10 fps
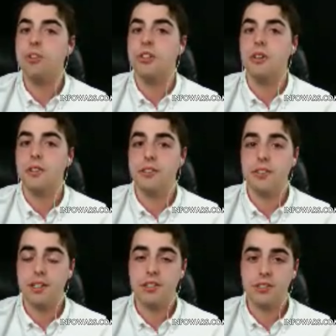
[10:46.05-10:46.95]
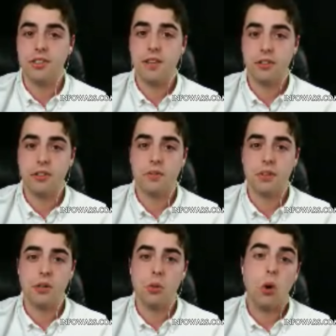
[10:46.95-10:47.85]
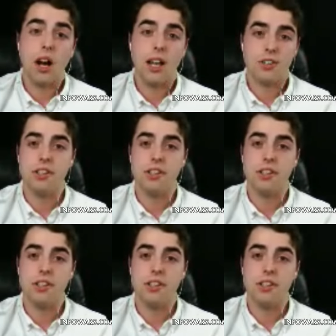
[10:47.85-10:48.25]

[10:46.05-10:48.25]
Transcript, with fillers: So it's it's definitely something to watch,